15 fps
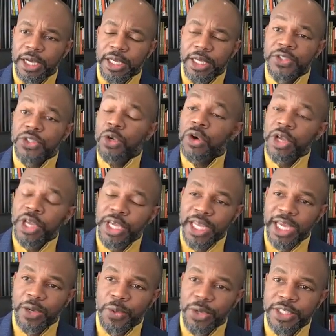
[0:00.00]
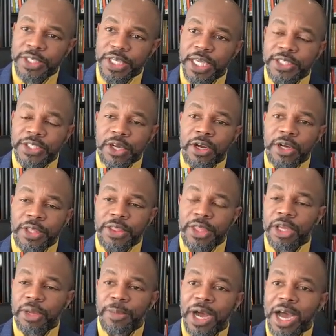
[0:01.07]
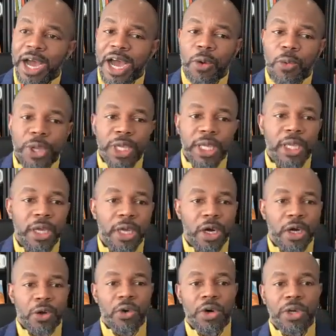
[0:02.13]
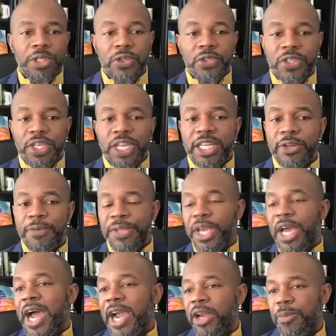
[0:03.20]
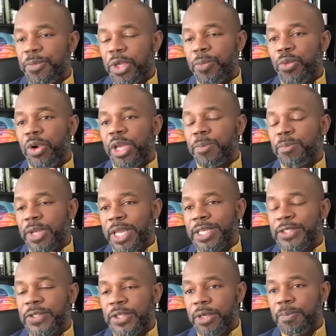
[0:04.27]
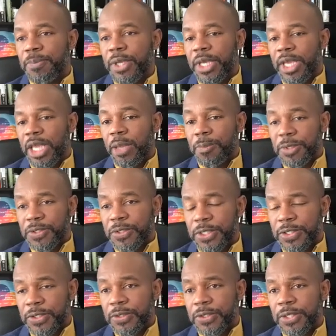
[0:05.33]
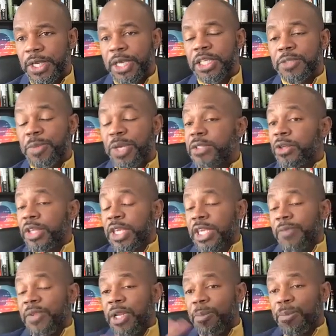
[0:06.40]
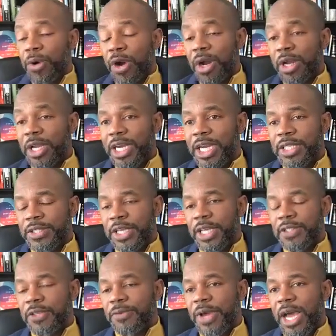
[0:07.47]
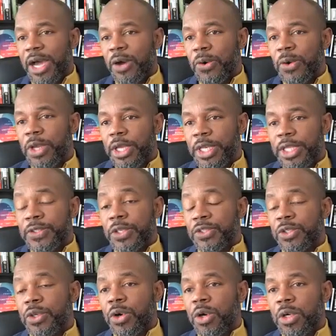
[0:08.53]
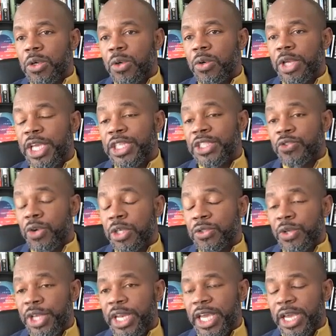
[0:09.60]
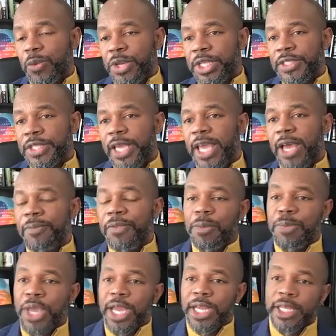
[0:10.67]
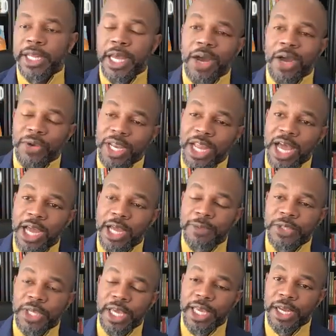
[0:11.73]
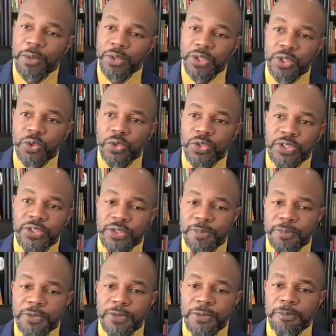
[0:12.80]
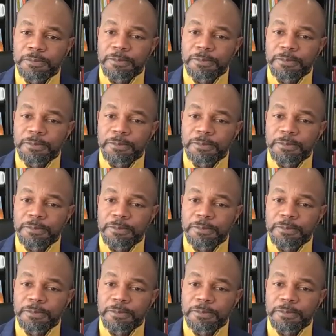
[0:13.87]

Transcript: historical inequities, and start to think about how we are going to selectively hire people and place them in positions, especially given the broader context of how these historical and structural inequities have impacted our lives and our school systems.